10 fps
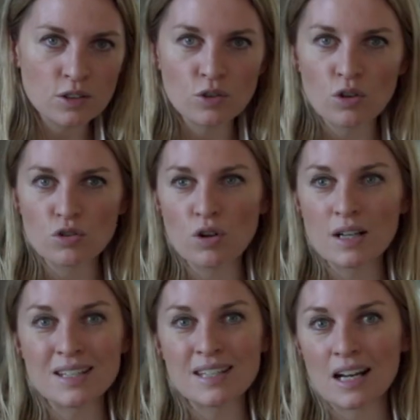you're not
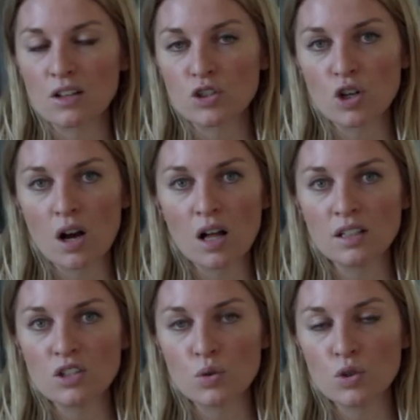trying to settle the child
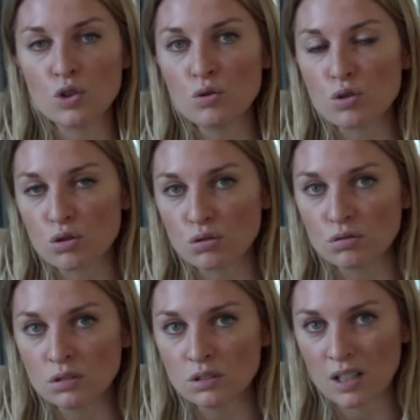into a new
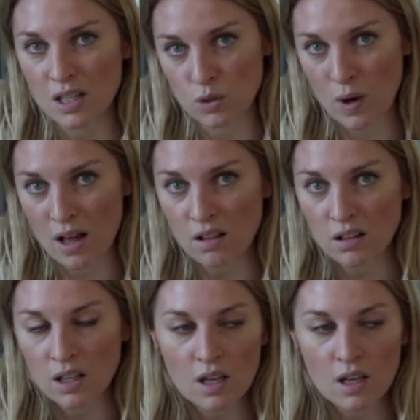school as well,